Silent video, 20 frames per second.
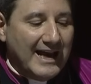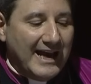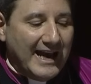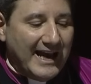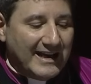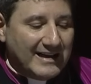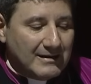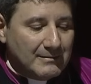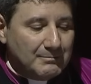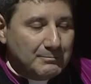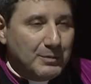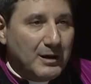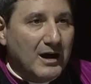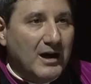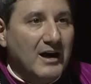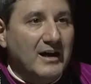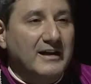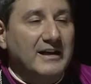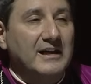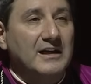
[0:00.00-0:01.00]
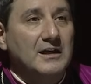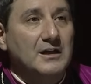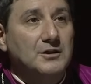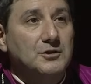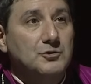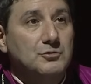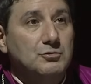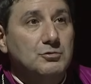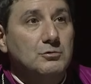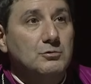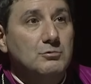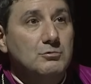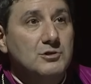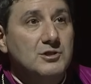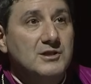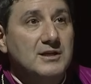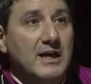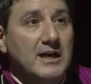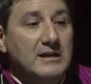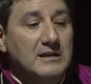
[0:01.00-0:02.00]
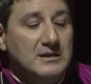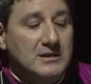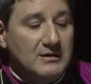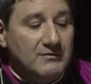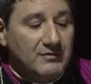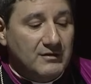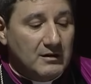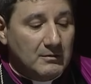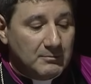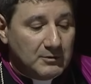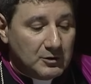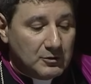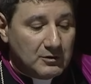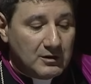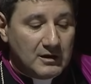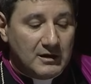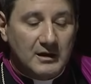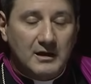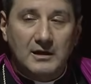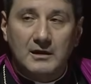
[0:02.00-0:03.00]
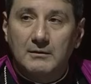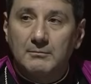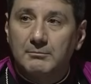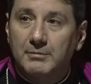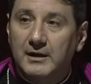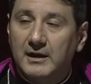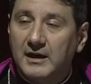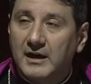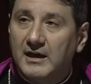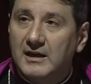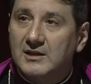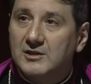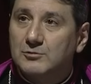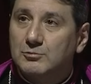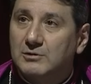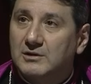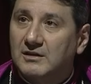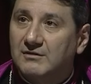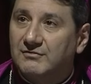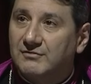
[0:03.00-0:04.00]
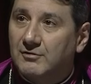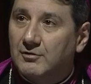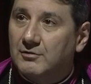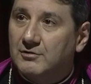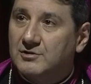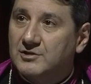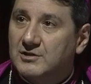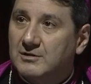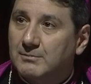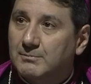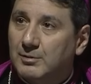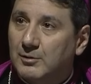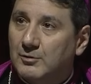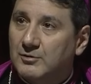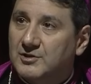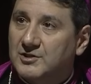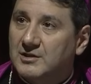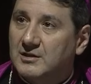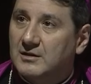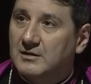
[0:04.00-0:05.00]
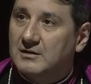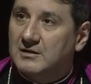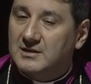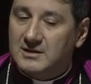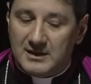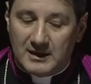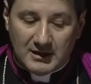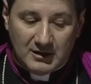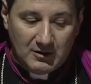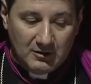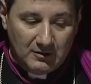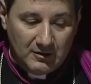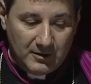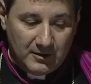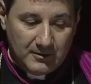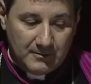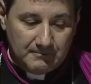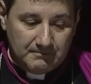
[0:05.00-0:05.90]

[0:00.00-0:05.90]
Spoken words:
and embodying a true sense of community begins with the first person singular.